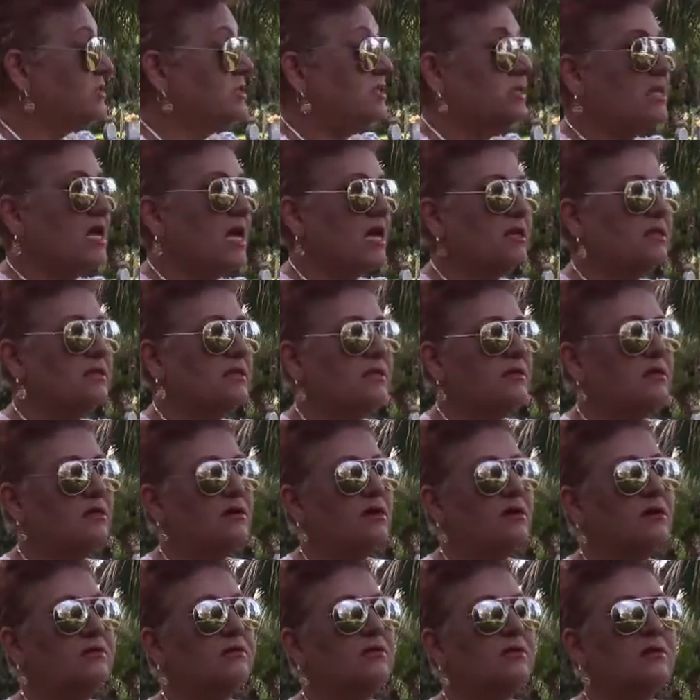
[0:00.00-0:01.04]
nice, you
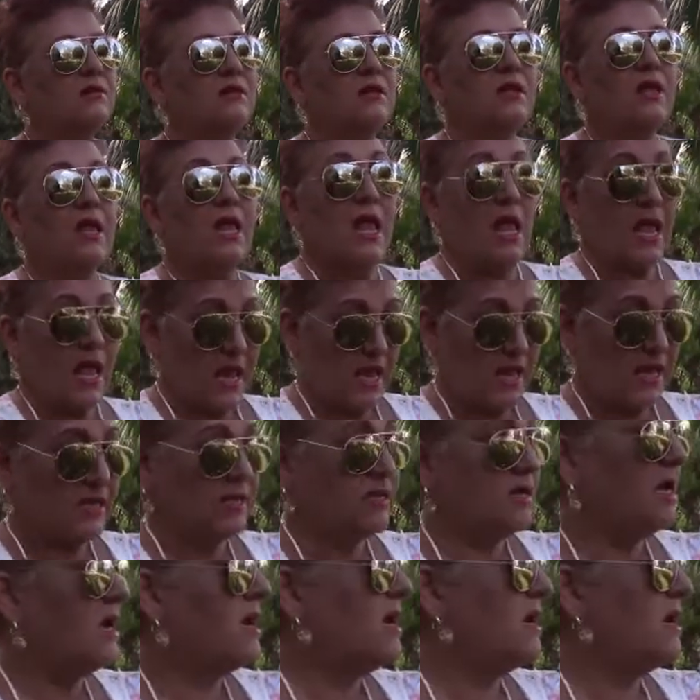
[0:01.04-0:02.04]
know. And